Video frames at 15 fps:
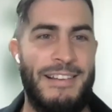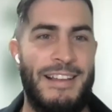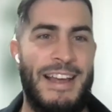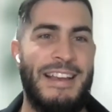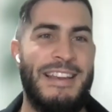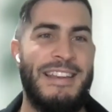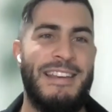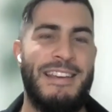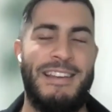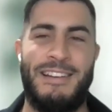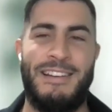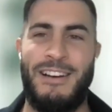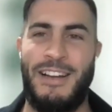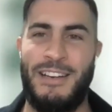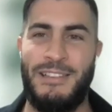Like you can
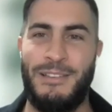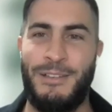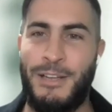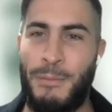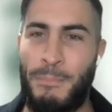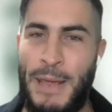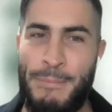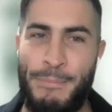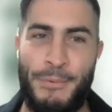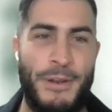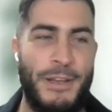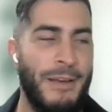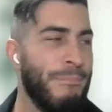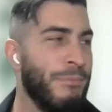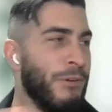kind of look at people,
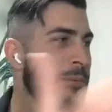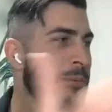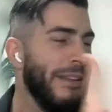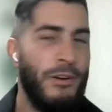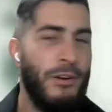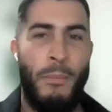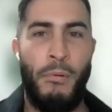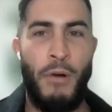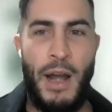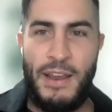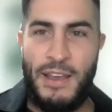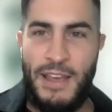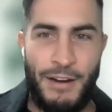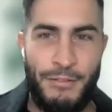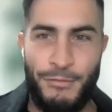you can put them in little
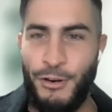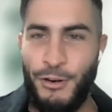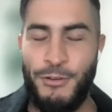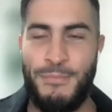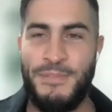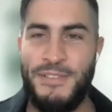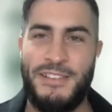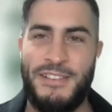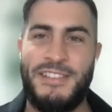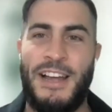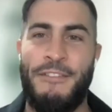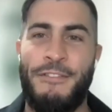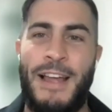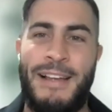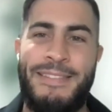breakout rooms and
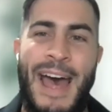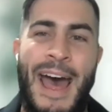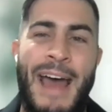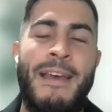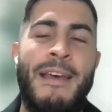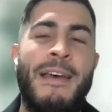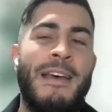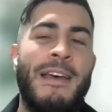stuff like that,